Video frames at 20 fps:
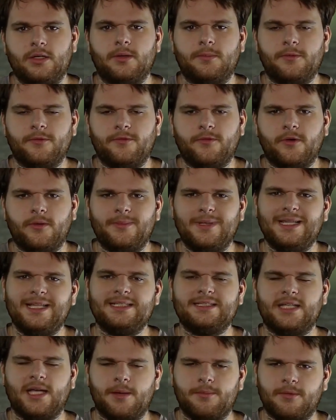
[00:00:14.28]
you're performing
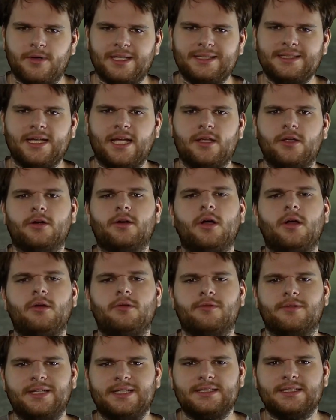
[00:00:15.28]
these upgrades at your
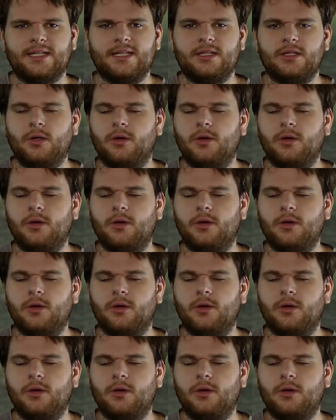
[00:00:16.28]
own risk.